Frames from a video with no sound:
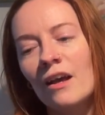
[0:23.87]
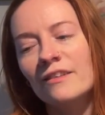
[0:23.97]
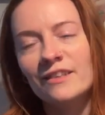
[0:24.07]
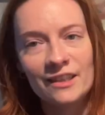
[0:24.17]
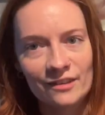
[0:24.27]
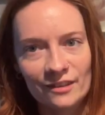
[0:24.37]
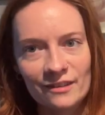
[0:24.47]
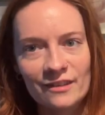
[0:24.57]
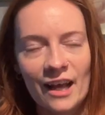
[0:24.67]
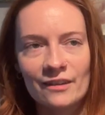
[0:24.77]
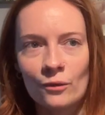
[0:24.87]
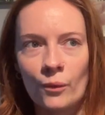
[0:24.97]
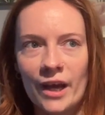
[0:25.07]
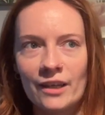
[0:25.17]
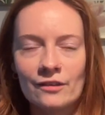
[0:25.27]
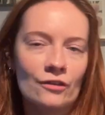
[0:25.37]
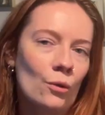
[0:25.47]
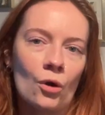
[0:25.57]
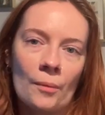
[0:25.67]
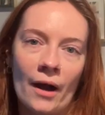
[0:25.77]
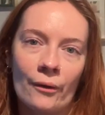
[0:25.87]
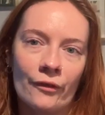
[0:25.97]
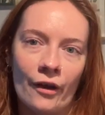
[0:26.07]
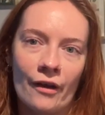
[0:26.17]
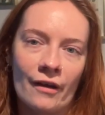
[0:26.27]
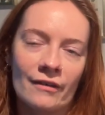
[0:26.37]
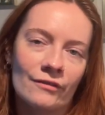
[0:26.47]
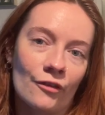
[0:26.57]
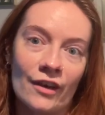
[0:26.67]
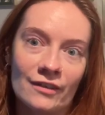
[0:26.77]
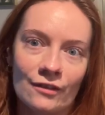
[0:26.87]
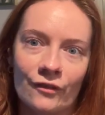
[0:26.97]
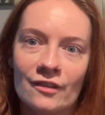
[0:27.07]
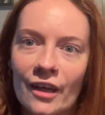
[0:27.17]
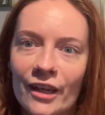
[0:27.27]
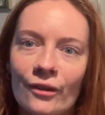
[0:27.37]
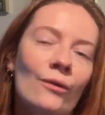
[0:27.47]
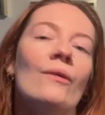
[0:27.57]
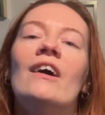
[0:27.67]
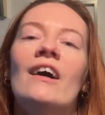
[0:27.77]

seasons as a way to talk about the the phases of the cycle,